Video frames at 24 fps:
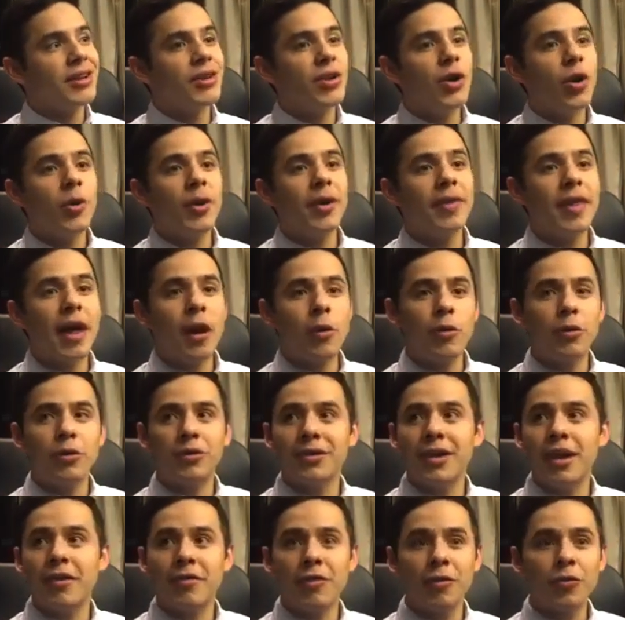knowing that we
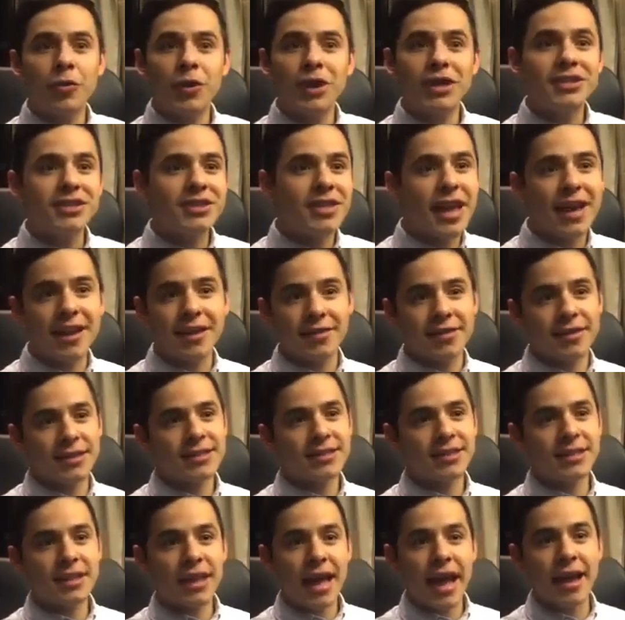will never reach that in
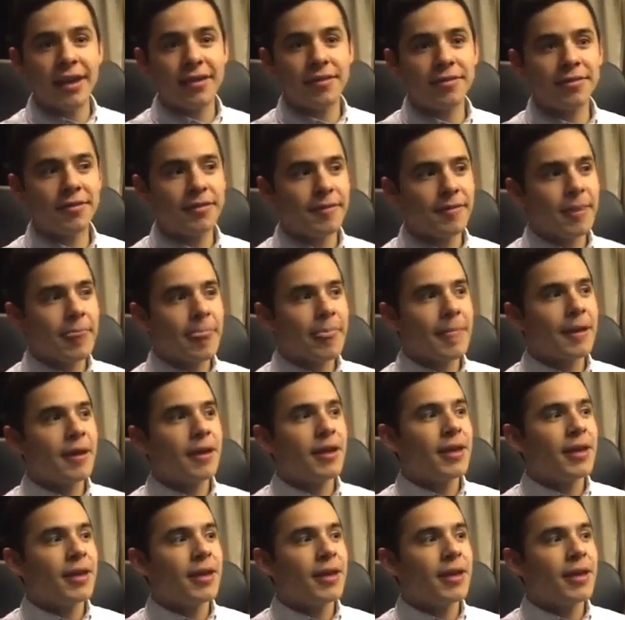this life.